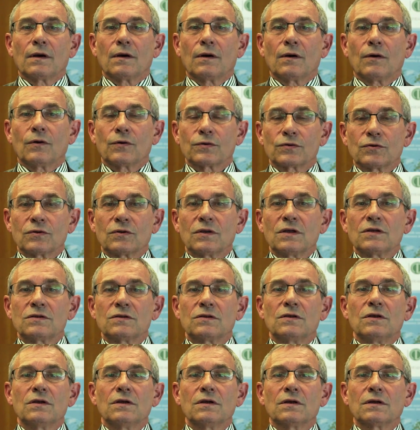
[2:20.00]
Also
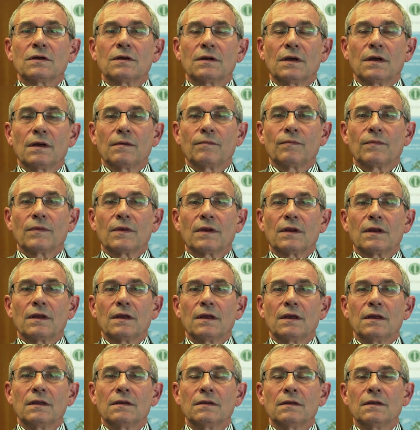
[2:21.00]
this year
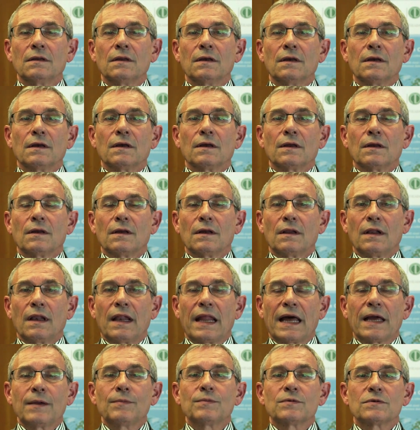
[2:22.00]
in
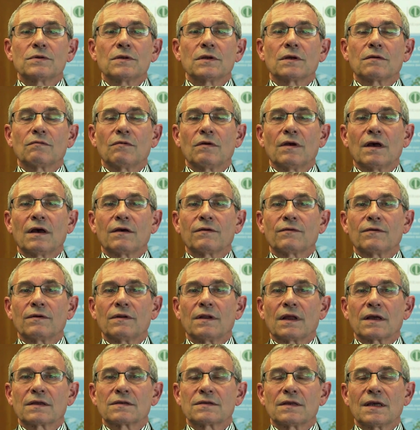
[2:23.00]
Leipzig, we have
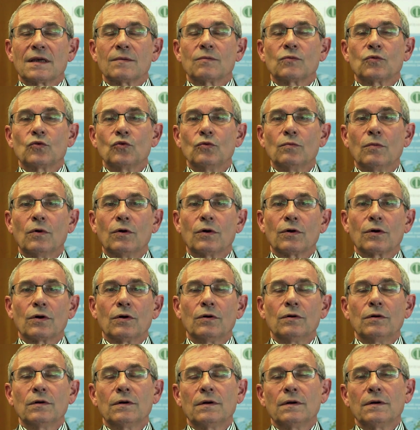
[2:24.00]
an exam
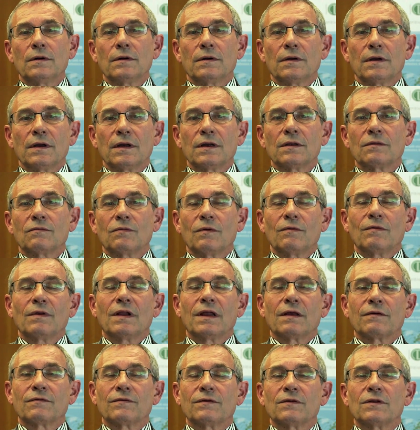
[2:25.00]
tomorrow, and we will
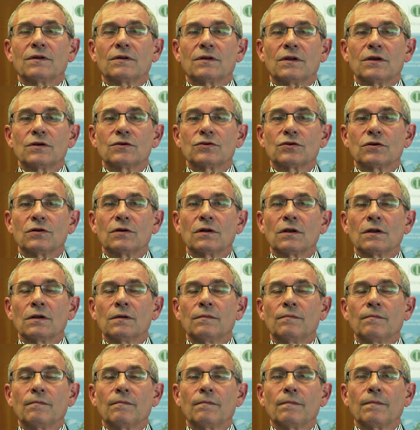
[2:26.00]
have an additional
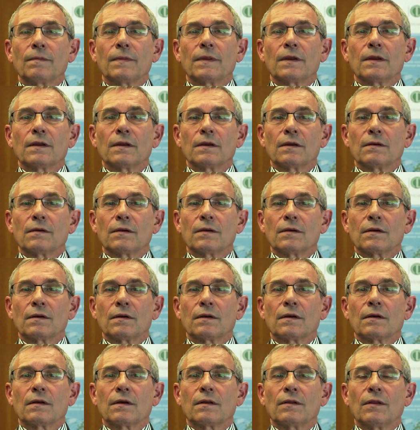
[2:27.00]

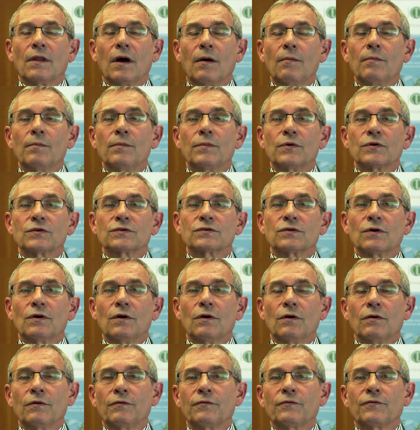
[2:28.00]
numbers
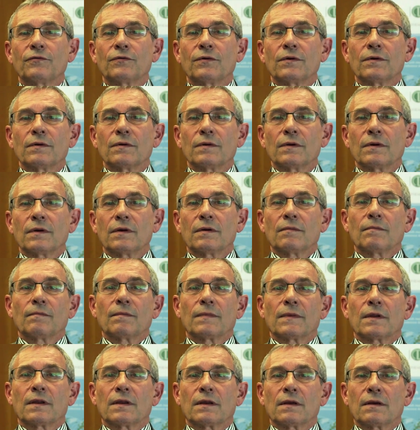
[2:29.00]
of
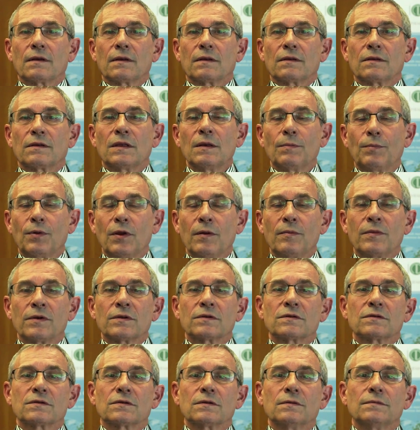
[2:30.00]

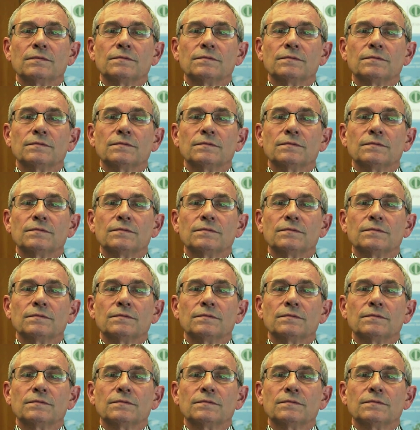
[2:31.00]
diplomats.